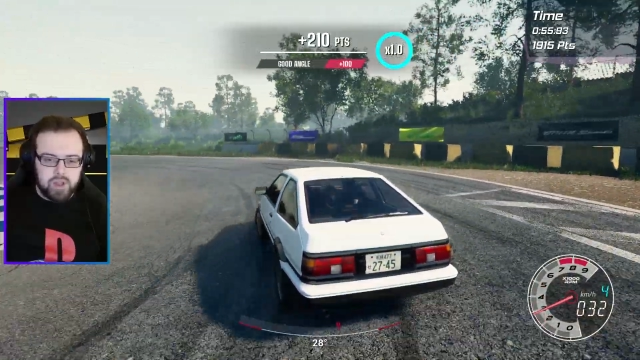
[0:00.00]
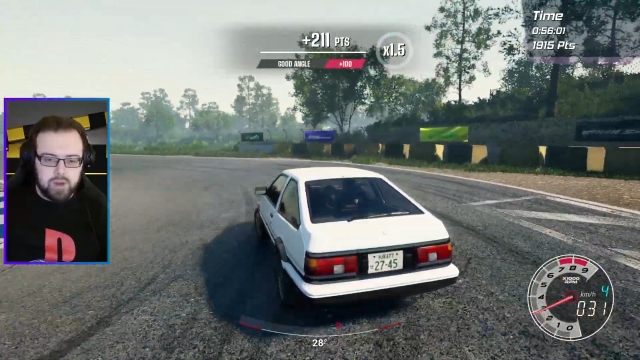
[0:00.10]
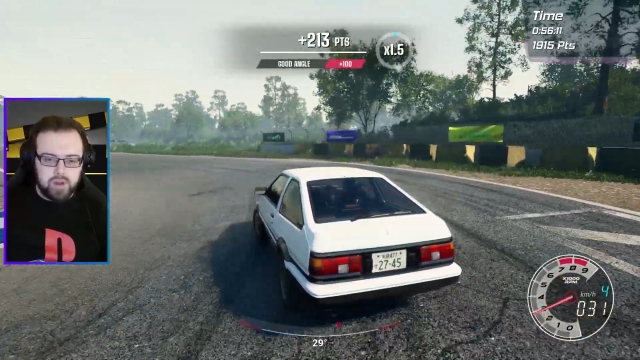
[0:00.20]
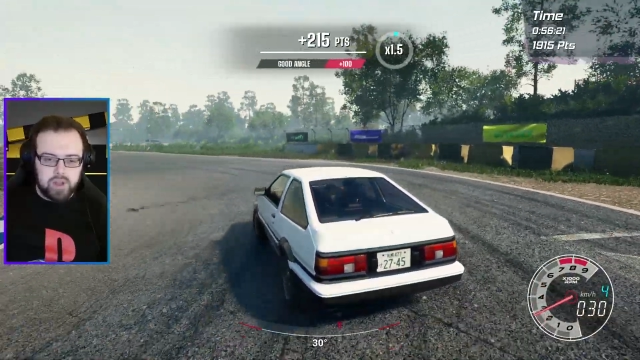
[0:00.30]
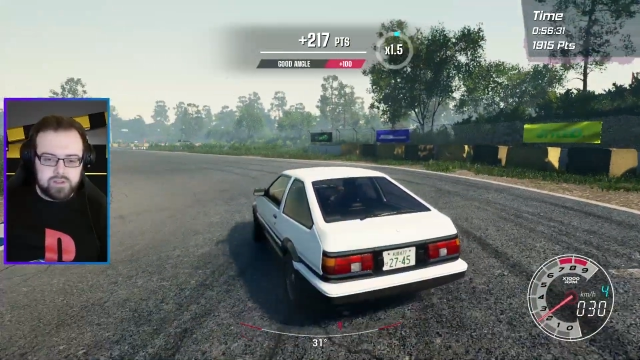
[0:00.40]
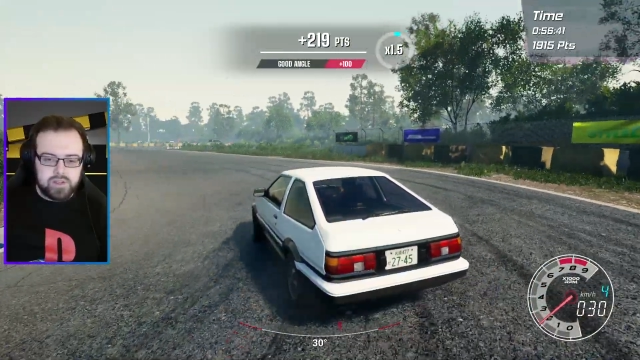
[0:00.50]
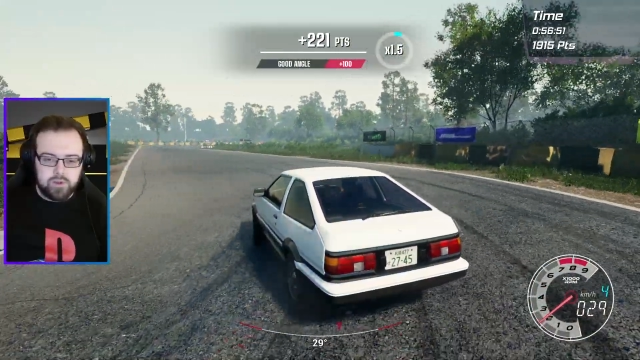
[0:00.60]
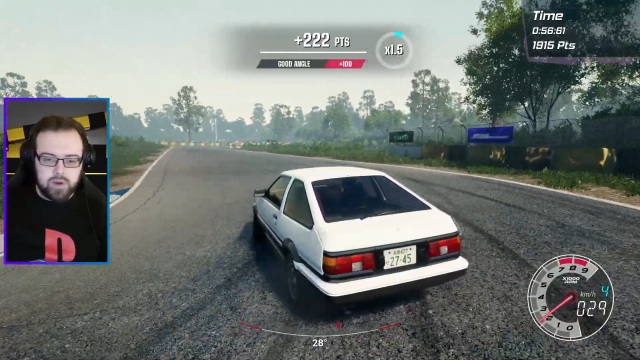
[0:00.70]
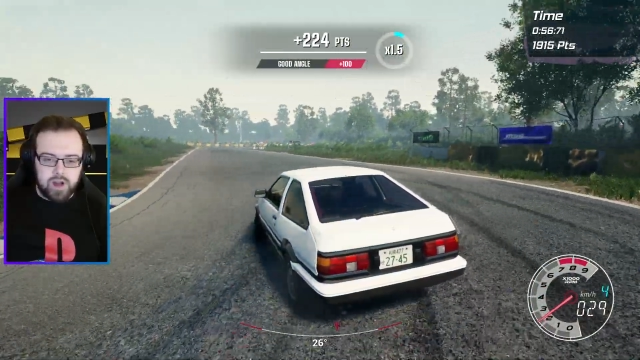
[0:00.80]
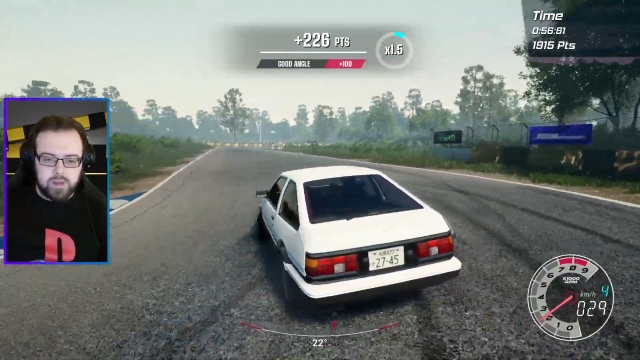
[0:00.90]
But you don't want to go
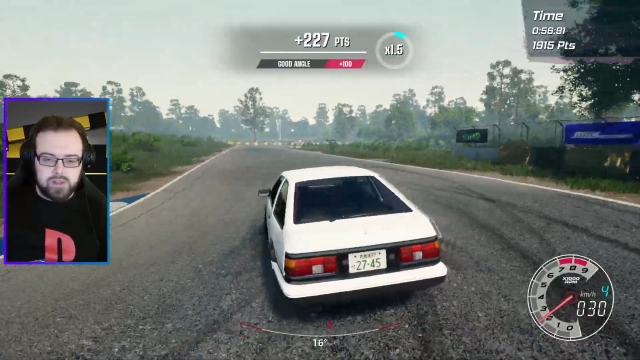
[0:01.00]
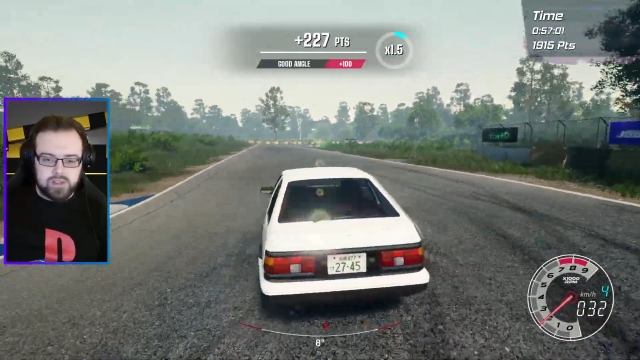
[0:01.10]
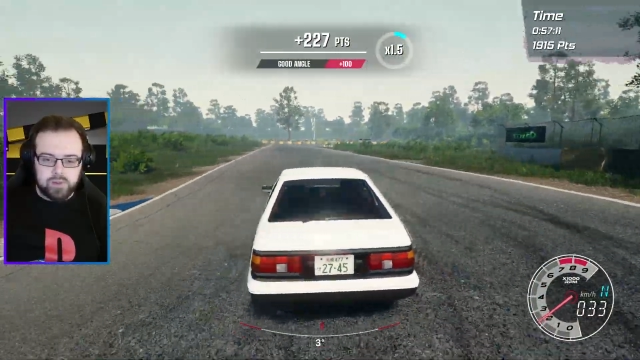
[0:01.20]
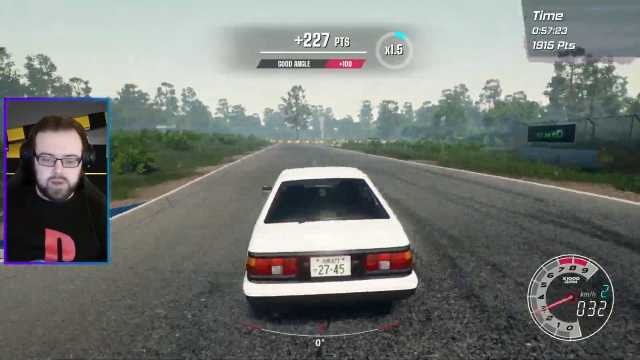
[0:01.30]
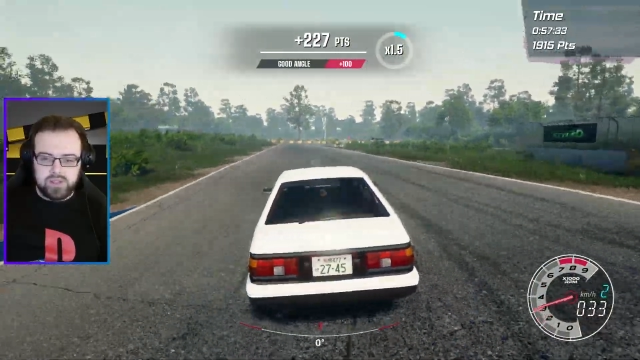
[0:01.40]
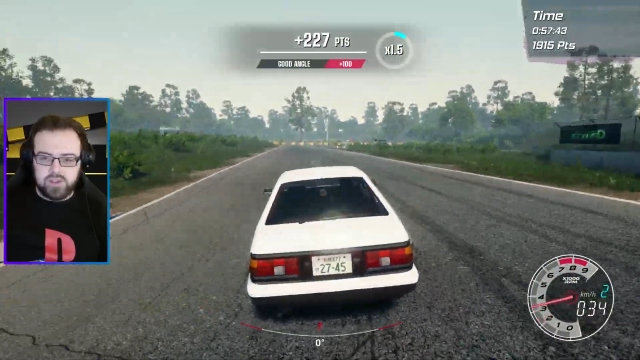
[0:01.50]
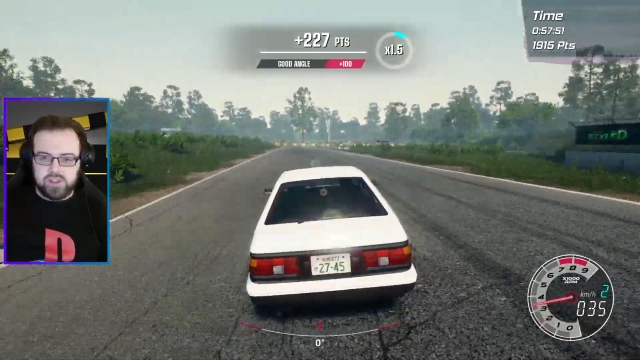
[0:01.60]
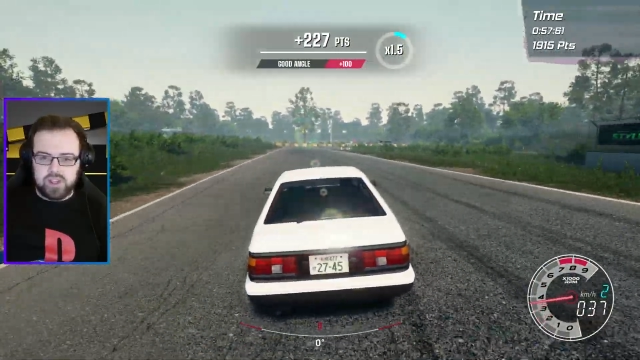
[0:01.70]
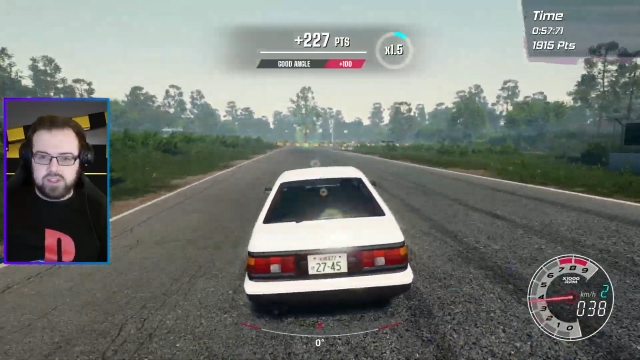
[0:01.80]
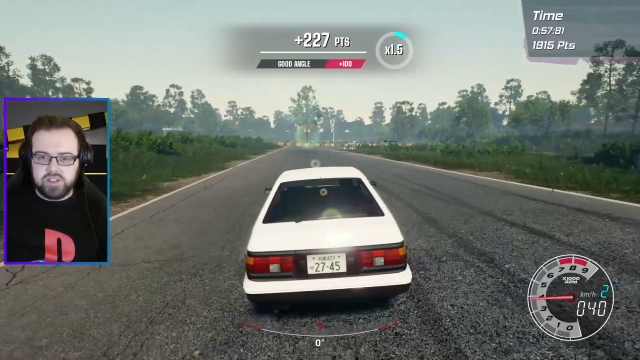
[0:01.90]
too high because otherwise you're
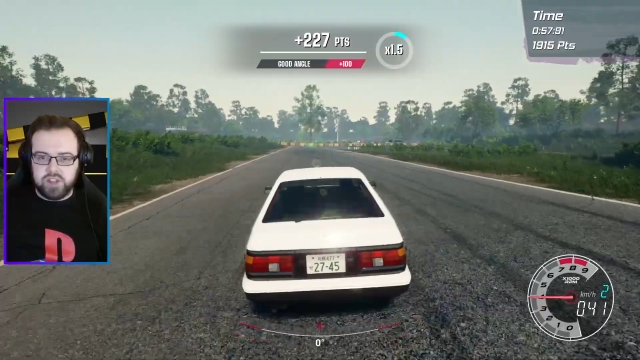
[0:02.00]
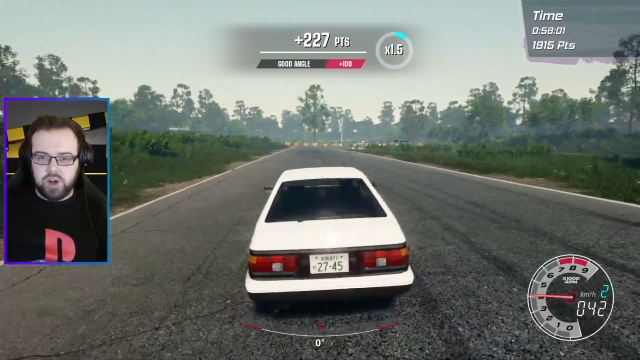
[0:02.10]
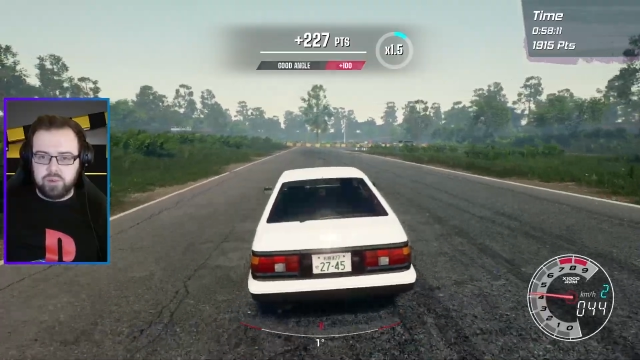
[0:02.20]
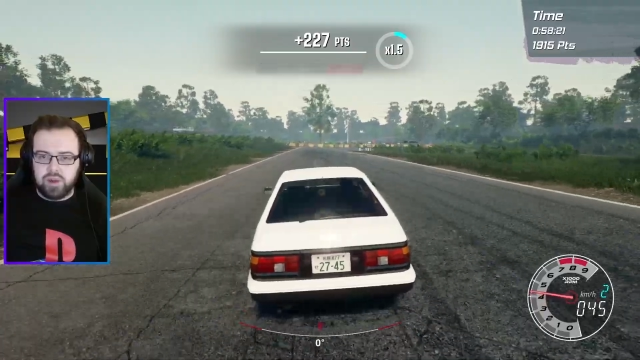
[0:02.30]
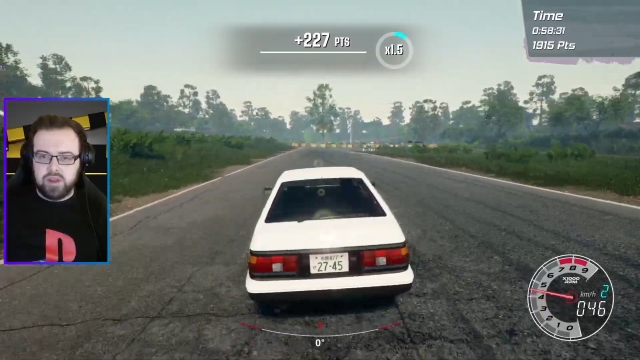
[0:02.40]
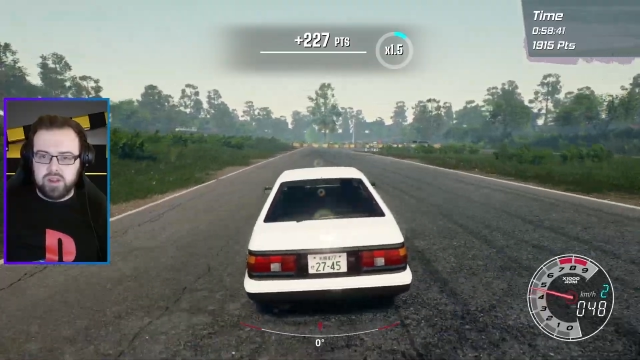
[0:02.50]
just going to stop.